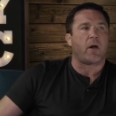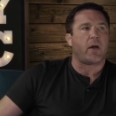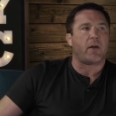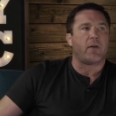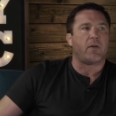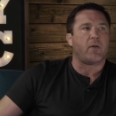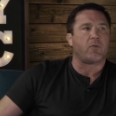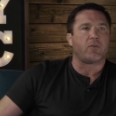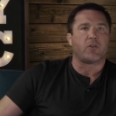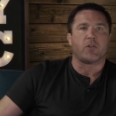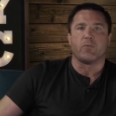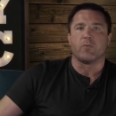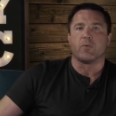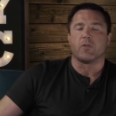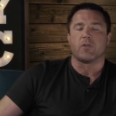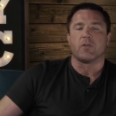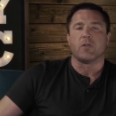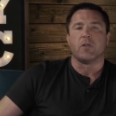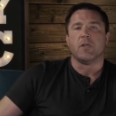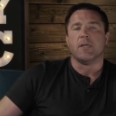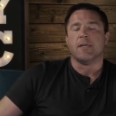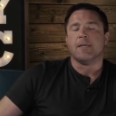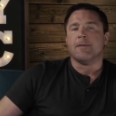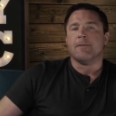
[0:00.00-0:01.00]
I didn't know she was
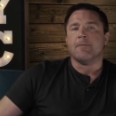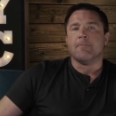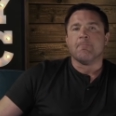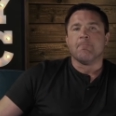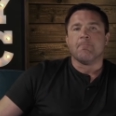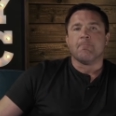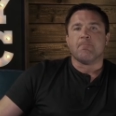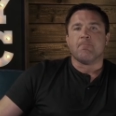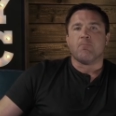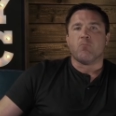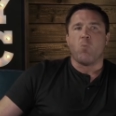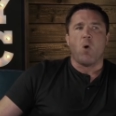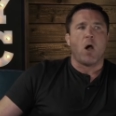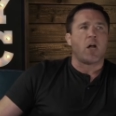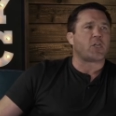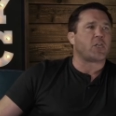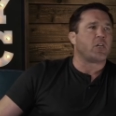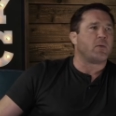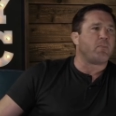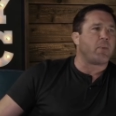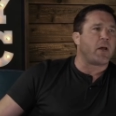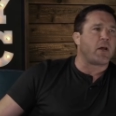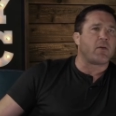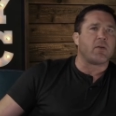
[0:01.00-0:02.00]

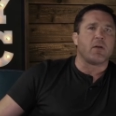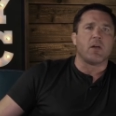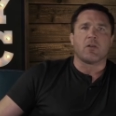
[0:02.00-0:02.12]
watching bare